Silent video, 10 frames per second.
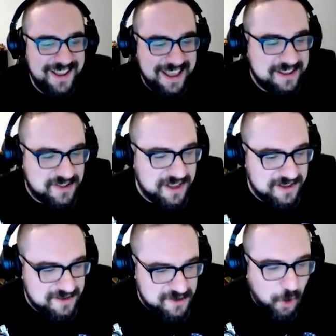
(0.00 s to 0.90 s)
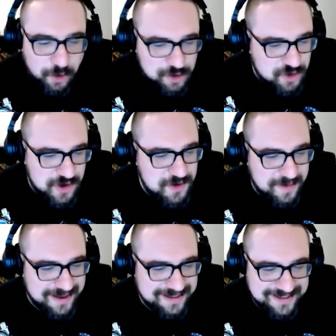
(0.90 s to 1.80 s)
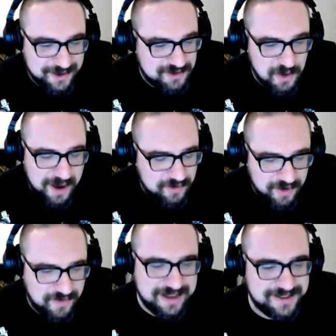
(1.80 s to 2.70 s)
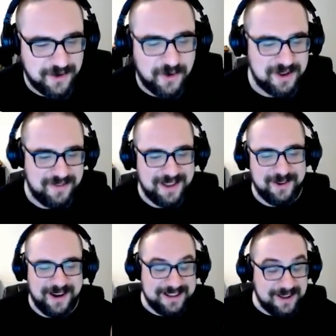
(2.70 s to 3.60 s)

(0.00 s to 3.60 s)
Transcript: It's all true, but it's all true. I've got a fucking story for you, right?